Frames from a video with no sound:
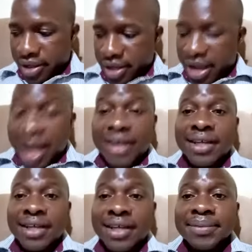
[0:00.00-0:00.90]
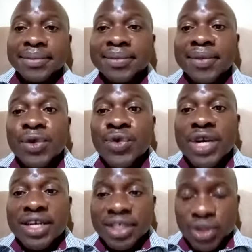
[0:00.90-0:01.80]
And you will
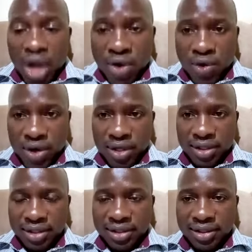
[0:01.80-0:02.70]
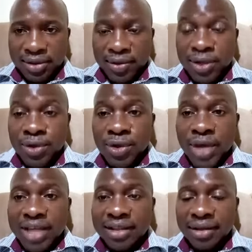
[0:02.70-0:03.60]
reach your goal. When you do
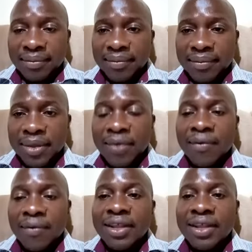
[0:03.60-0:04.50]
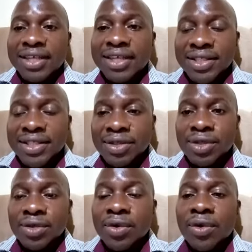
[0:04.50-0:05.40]
anything with a reason,
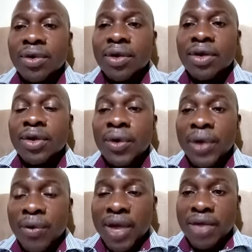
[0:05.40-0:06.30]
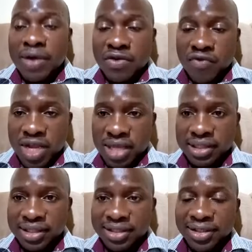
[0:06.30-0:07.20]
knowing why you are doing it,
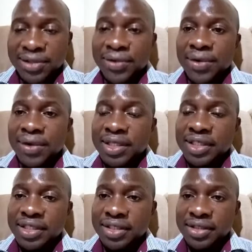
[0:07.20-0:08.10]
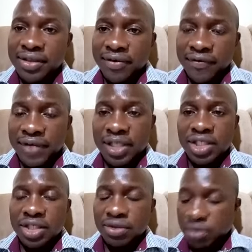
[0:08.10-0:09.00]
you will always finish
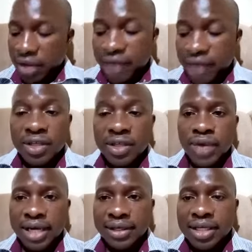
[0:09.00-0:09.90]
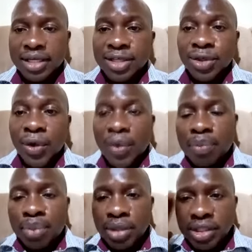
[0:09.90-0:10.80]
it and finish well. So
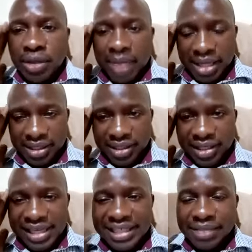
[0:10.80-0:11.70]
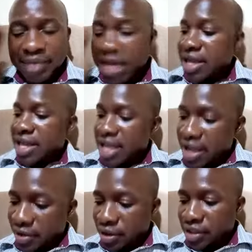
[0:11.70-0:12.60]
put in your mind, let it be,
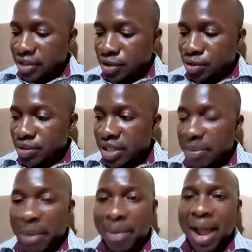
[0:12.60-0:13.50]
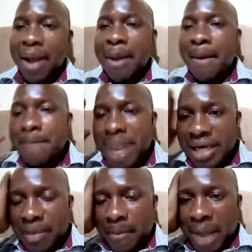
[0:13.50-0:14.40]
yes, it should be in a paper, but
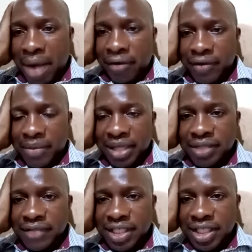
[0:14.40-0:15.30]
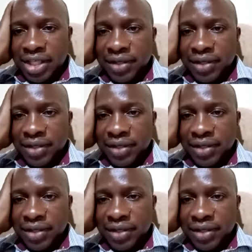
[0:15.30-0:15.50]
the power of the mind is very key.